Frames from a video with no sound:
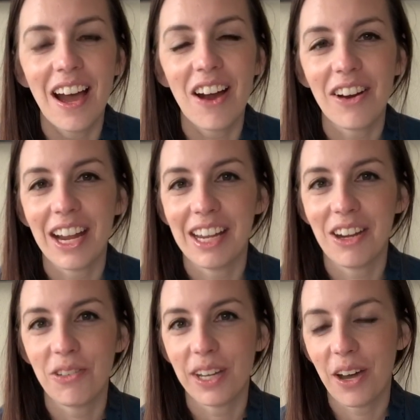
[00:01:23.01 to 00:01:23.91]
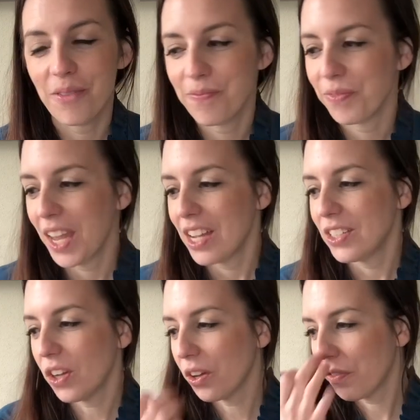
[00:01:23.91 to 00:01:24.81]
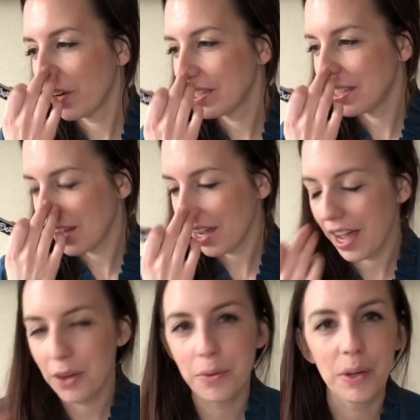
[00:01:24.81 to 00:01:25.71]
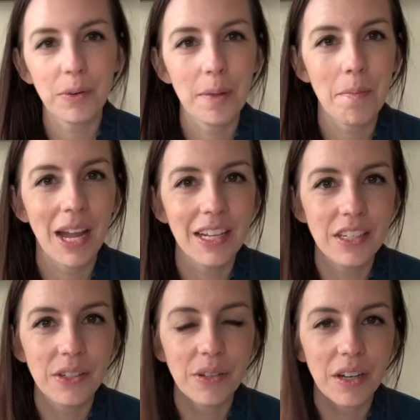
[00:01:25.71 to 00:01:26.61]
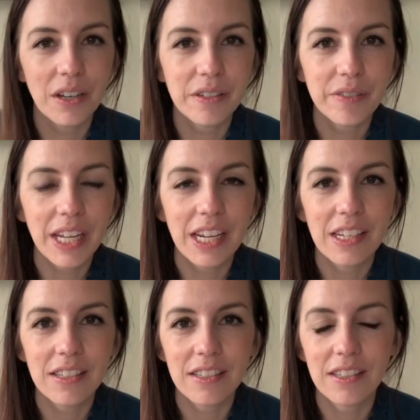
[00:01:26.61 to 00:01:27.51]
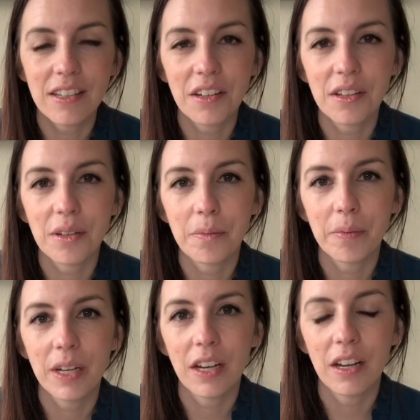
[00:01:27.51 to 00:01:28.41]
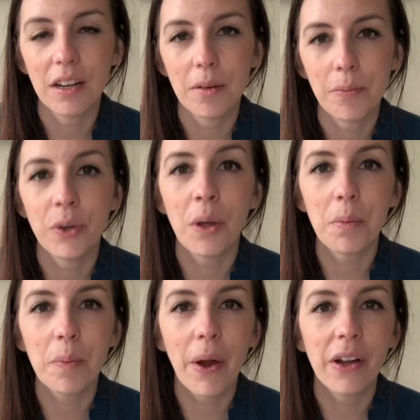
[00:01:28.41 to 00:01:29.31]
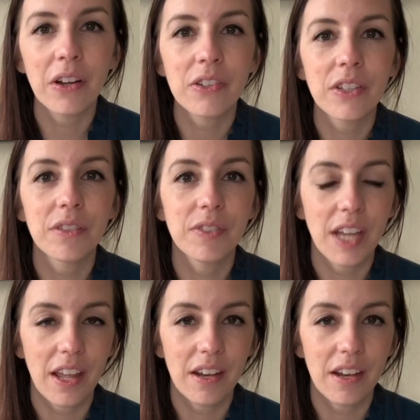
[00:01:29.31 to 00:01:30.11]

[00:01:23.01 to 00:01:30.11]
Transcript: All right, here we go. So the first thing I kind of want to remind you of is some number partners of 10.